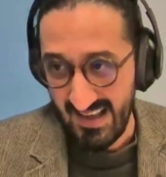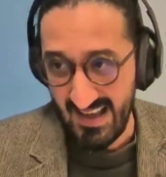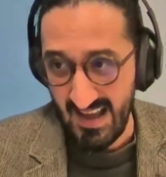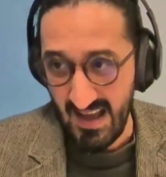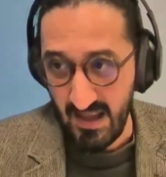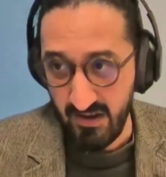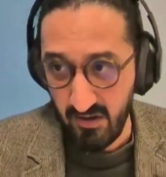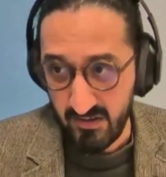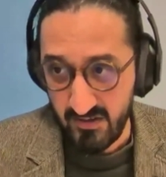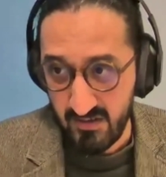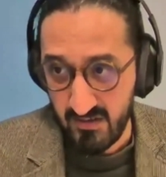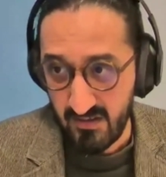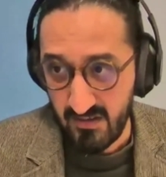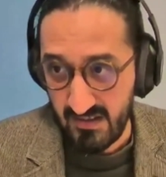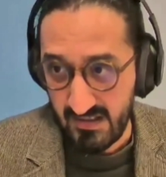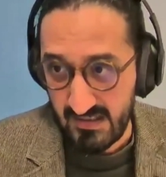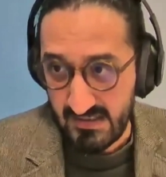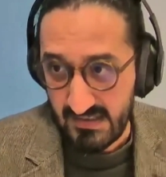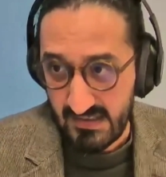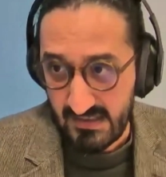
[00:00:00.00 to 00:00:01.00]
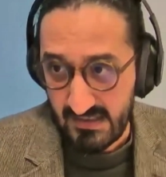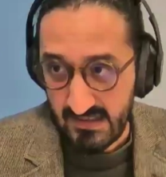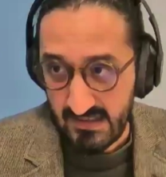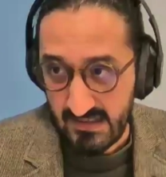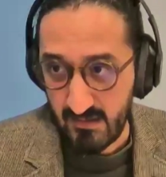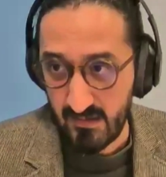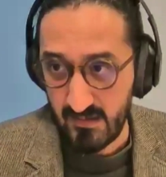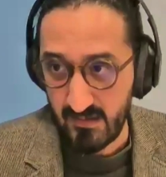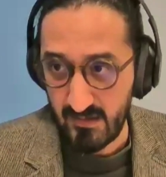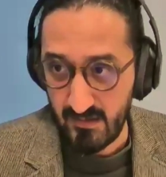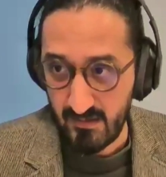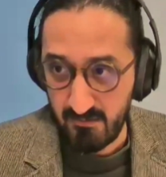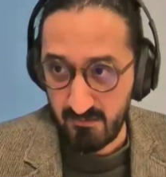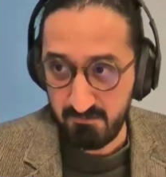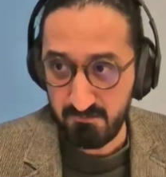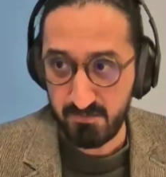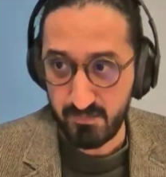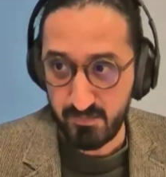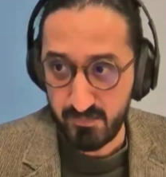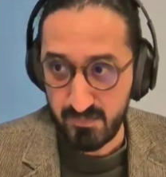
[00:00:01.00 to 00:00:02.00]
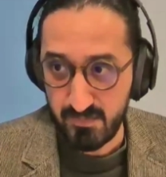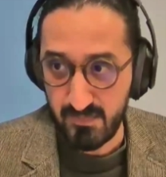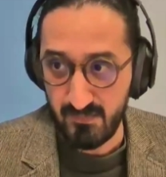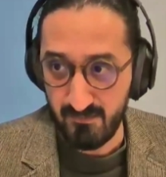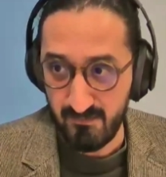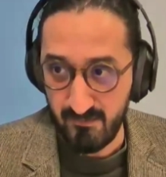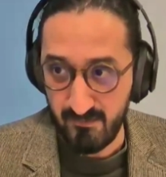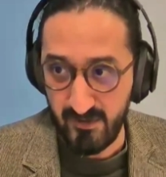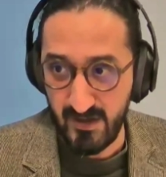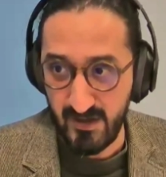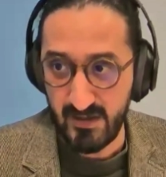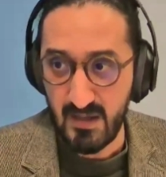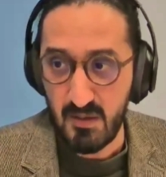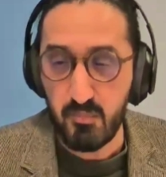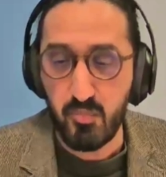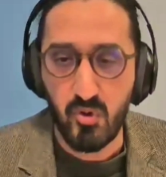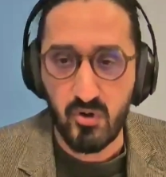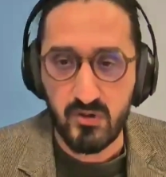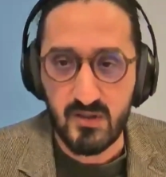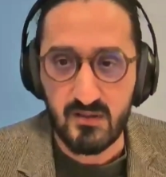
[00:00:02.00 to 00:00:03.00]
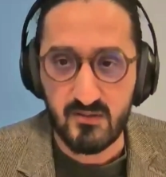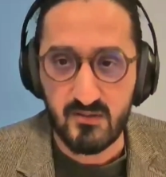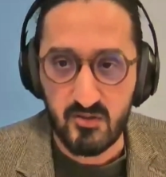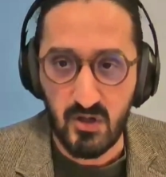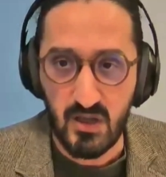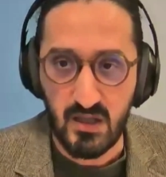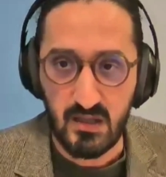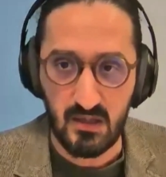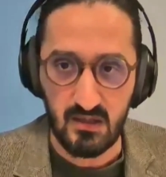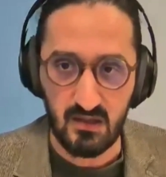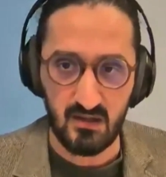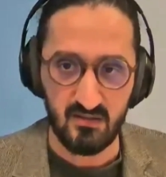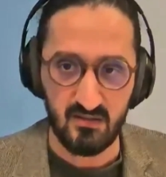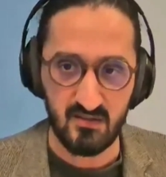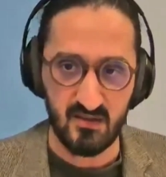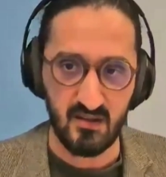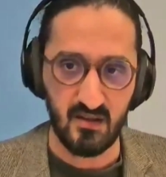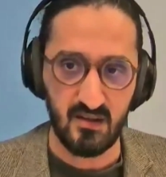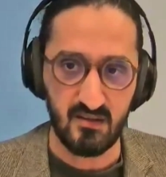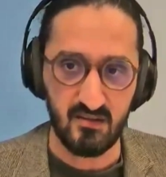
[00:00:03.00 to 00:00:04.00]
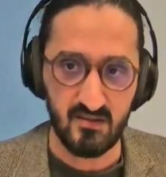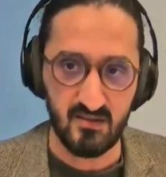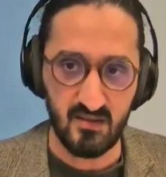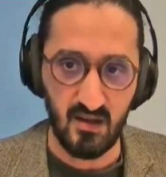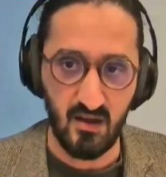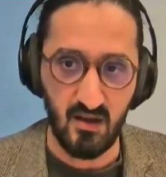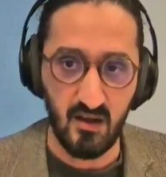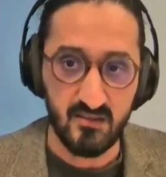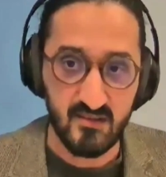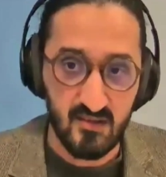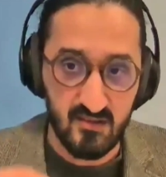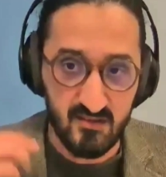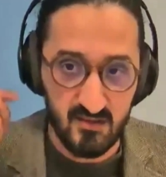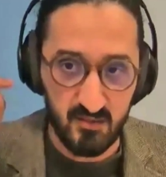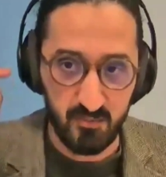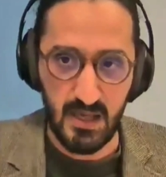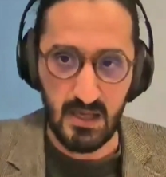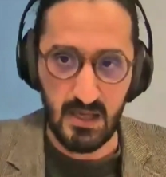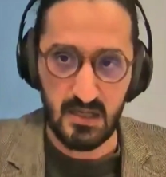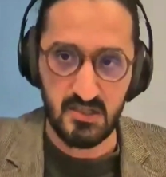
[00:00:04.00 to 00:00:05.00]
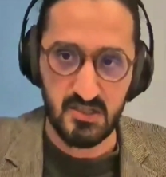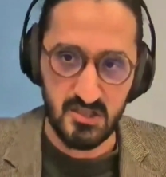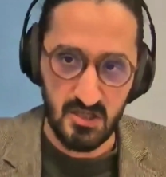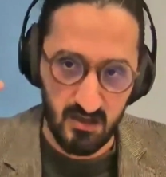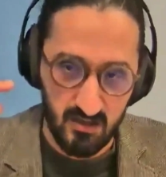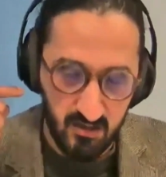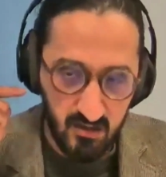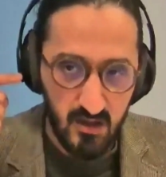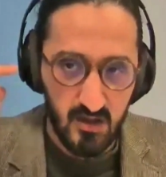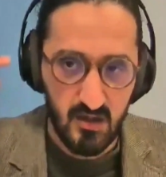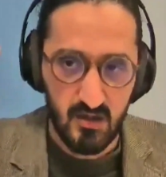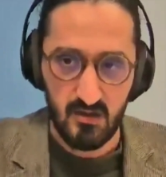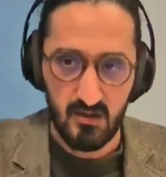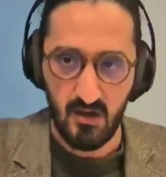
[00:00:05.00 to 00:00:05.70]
Another very important training is the anticipation